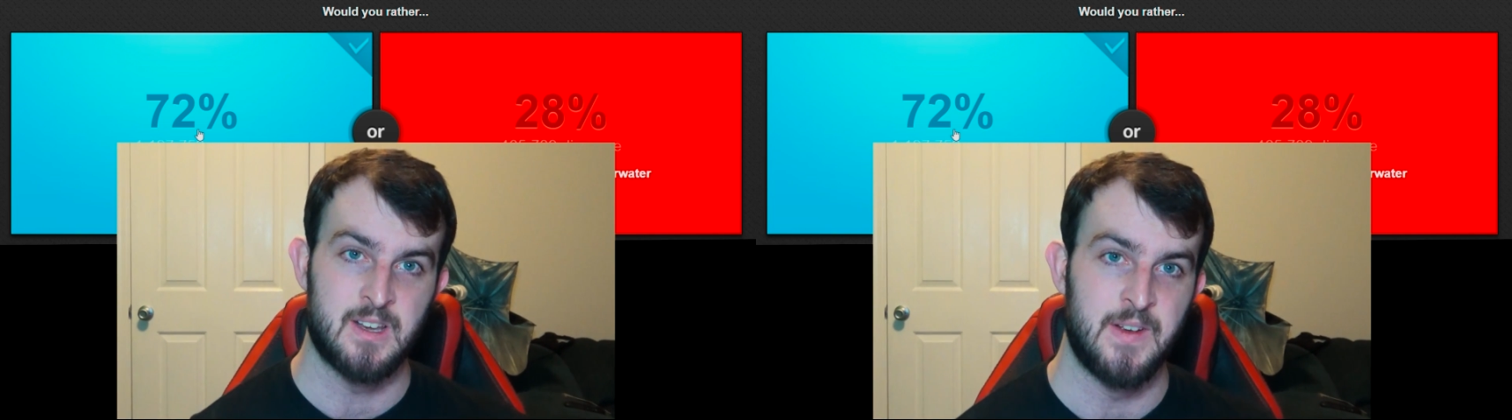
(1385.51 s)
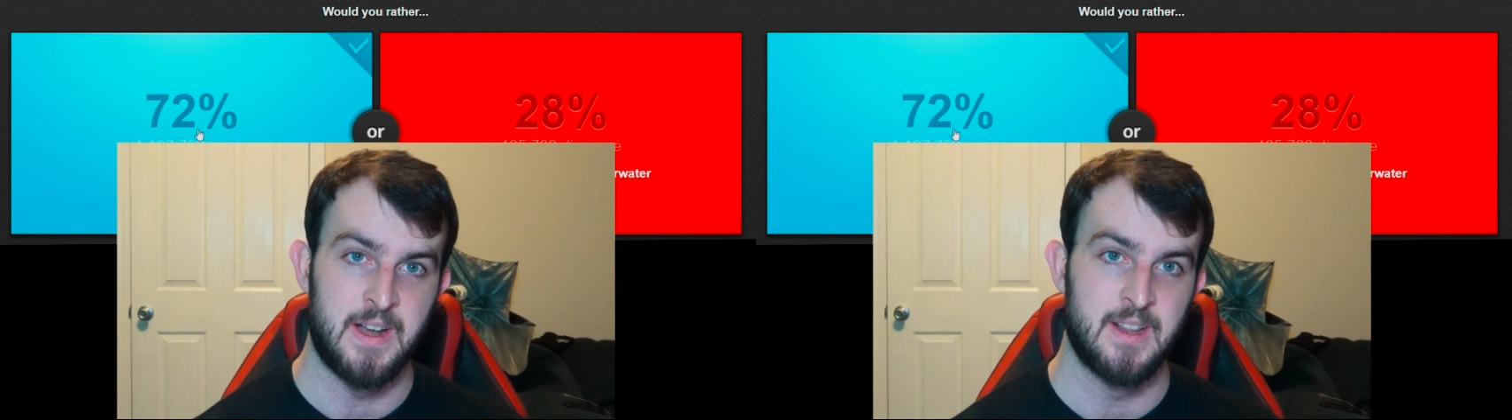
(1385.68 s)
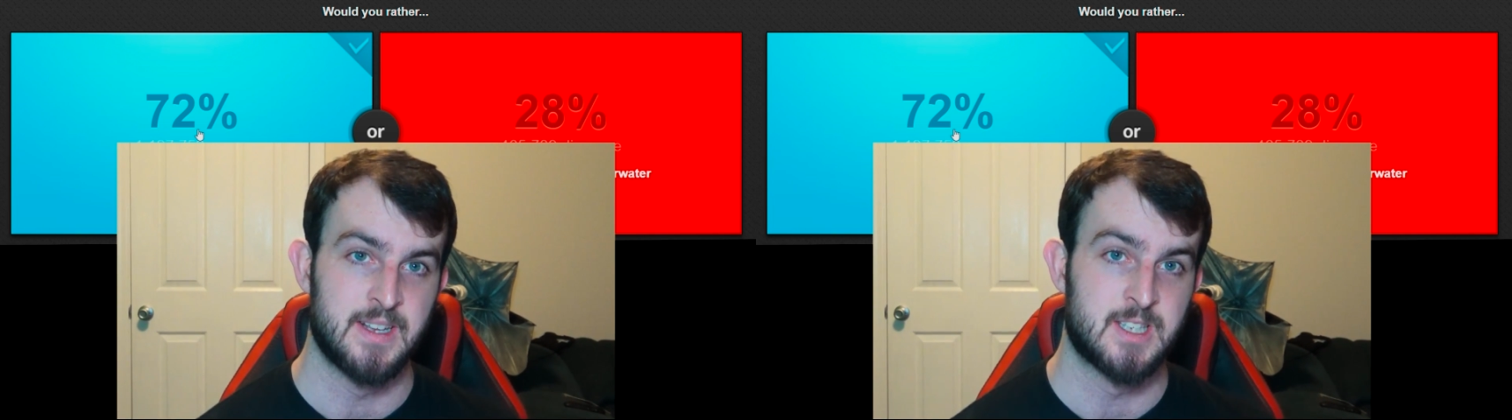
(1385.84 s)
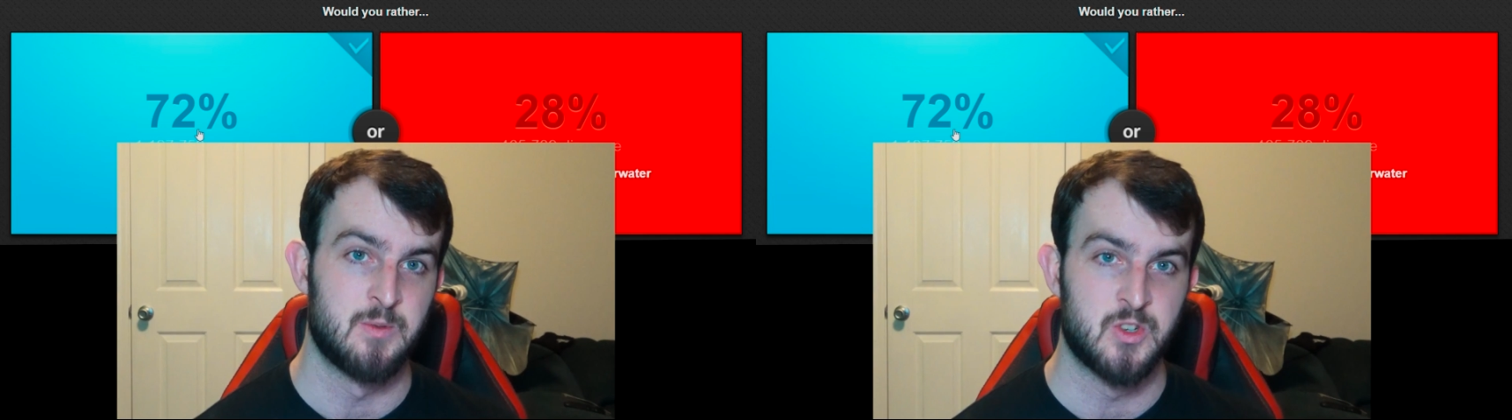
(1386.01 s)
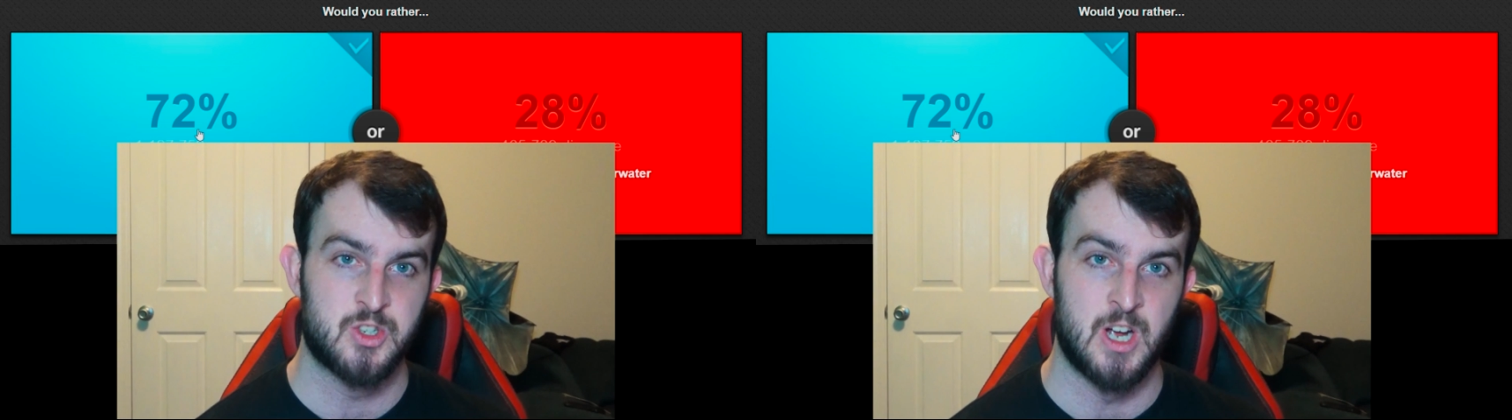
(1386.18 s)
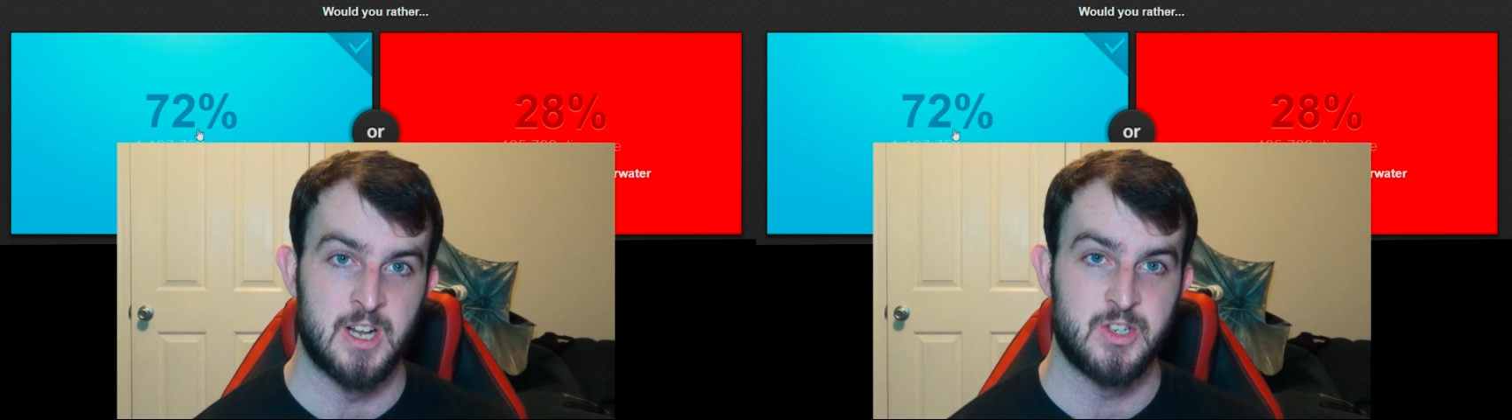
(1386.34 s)
deactivated,
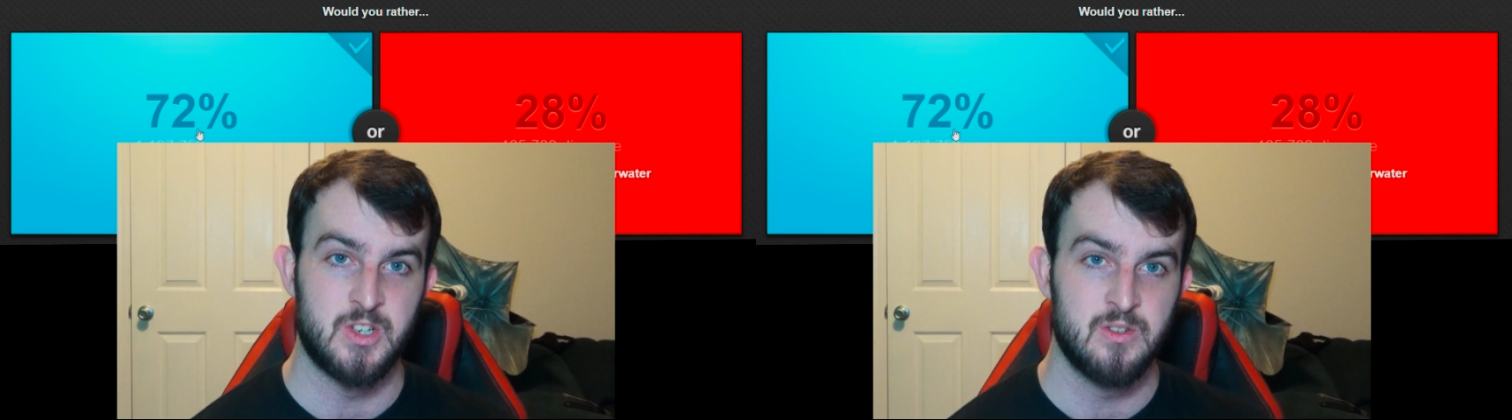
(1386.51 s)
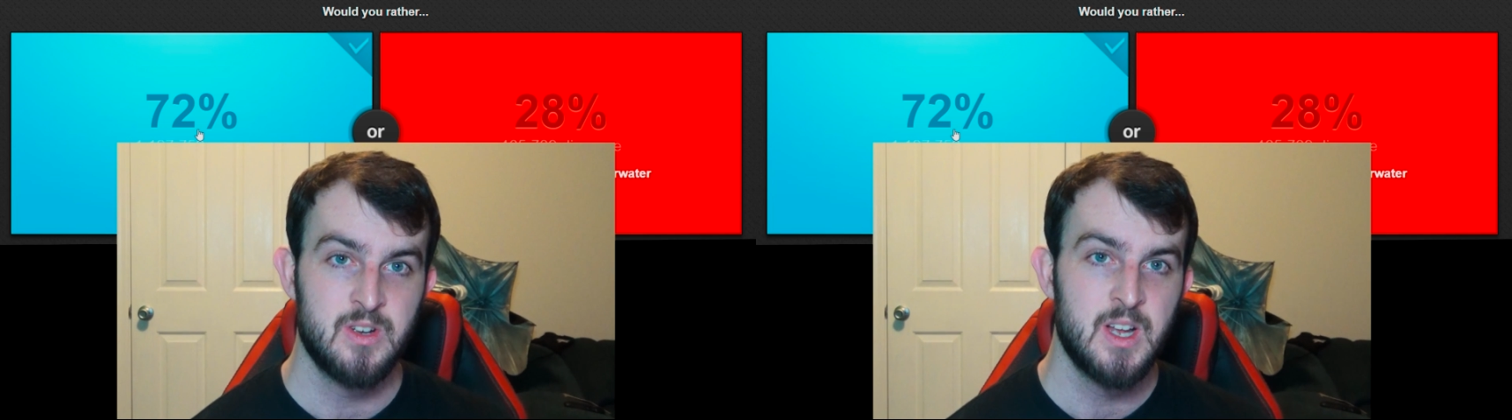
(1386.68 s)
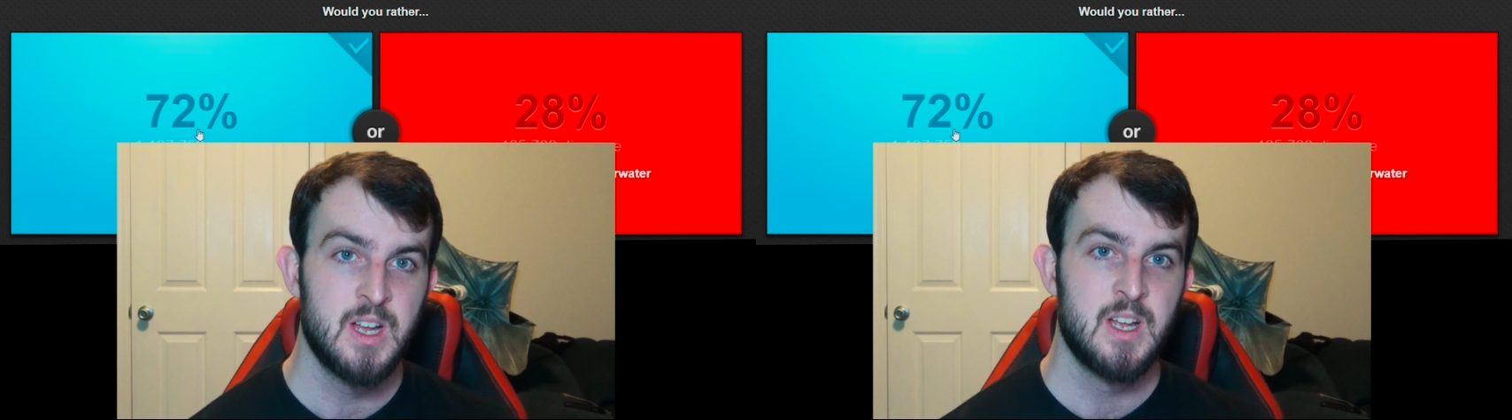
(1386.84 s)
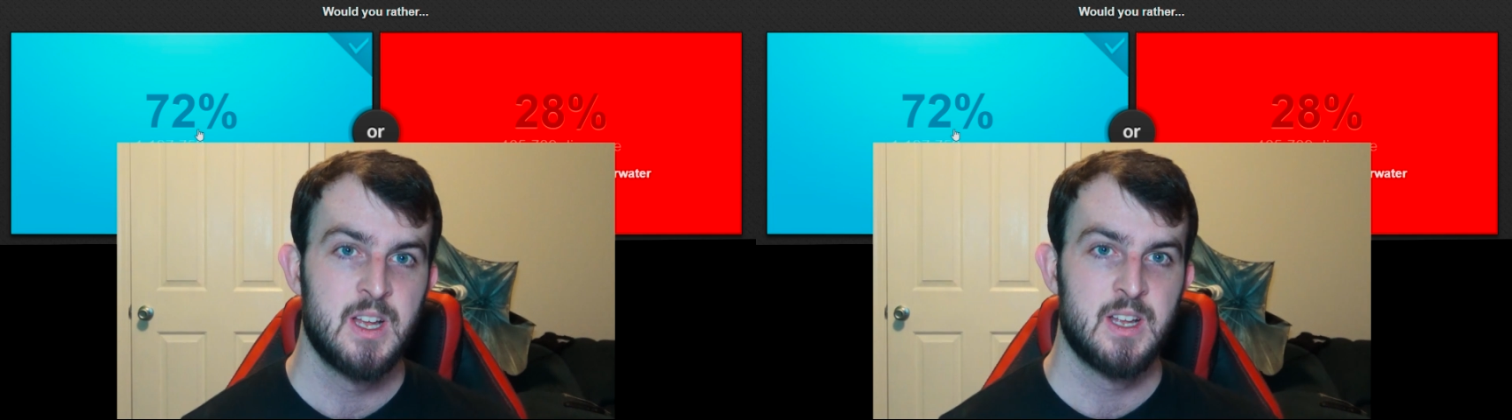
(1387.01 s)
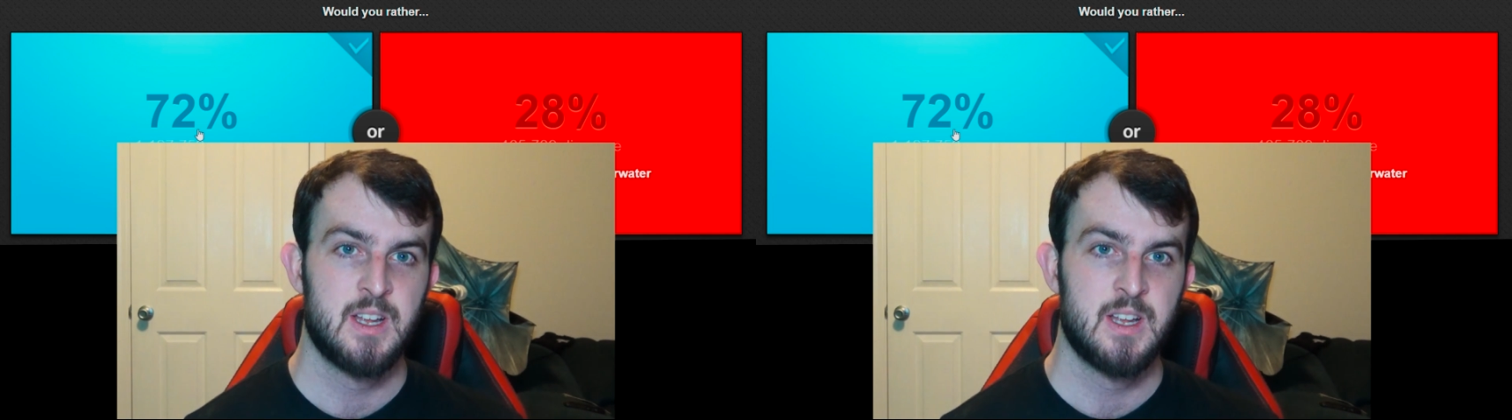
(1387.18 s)
like someone shot you.